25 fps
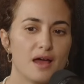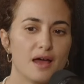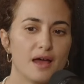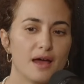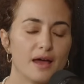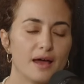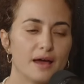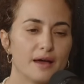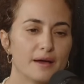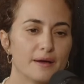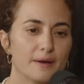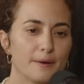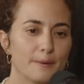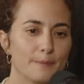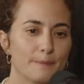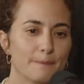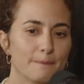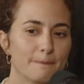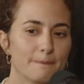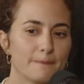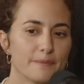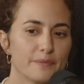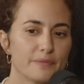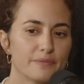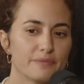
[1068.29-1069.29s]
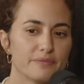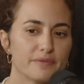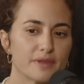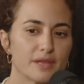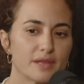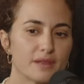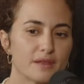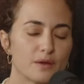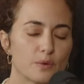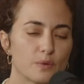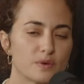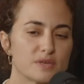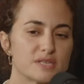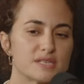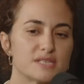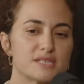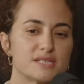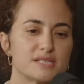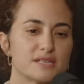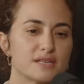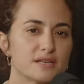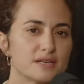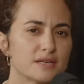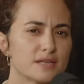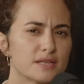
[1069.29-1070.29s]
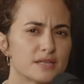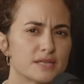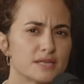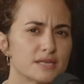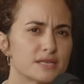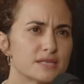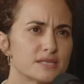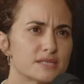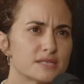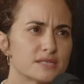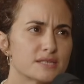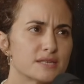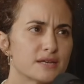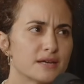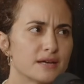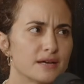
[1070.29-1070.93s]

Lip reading: There was still this